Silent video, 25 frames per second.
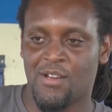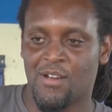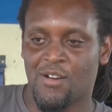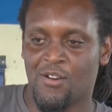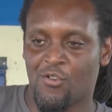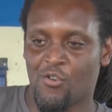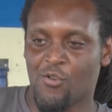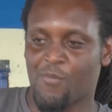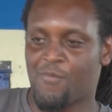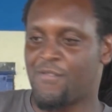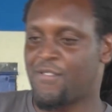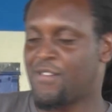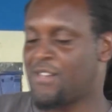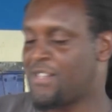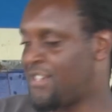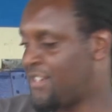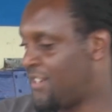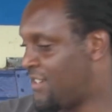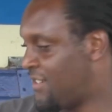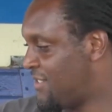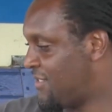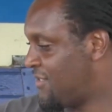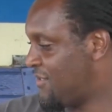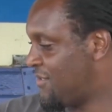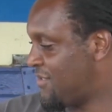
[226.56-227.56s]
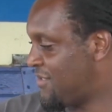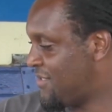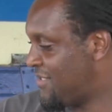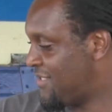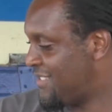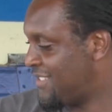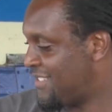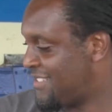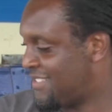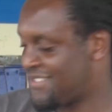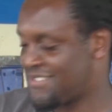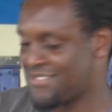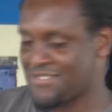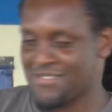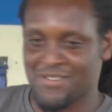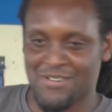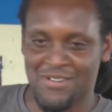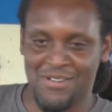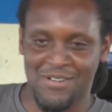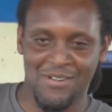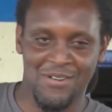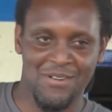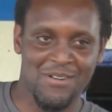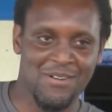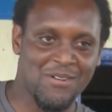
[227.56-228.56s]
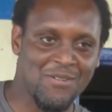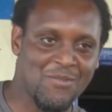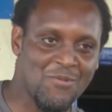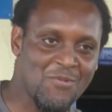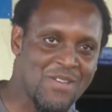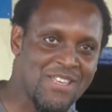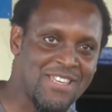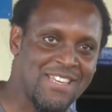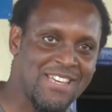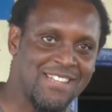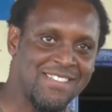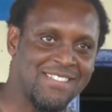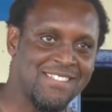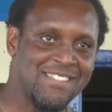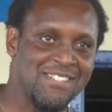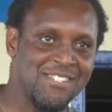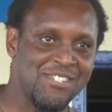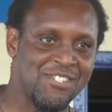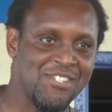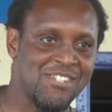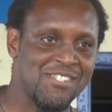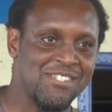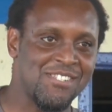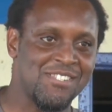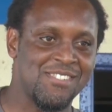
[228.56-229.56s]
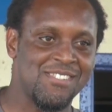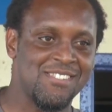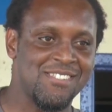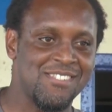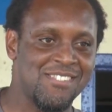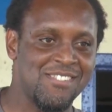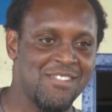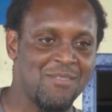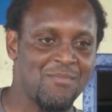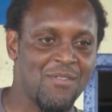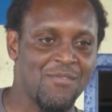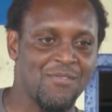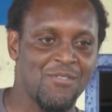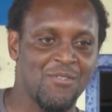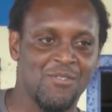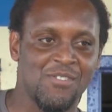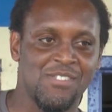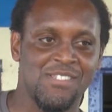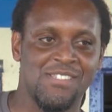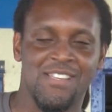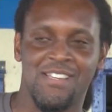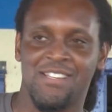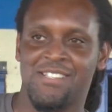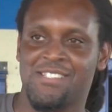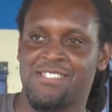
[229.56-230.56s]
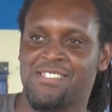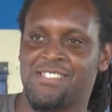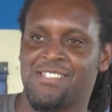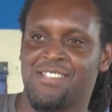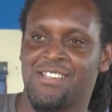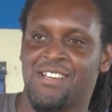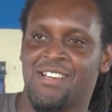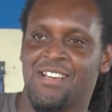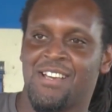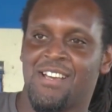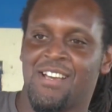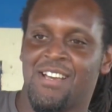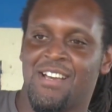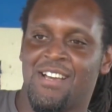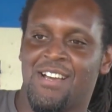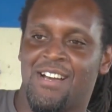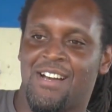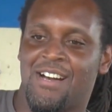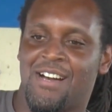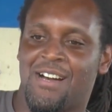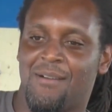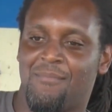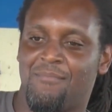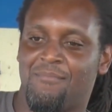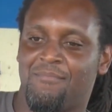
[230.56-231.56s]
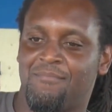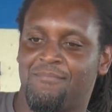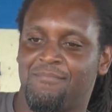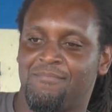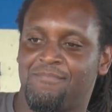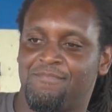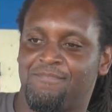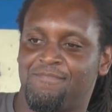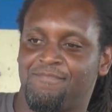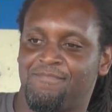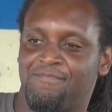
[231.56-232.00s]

Hopefully we get to adjust some of those things. And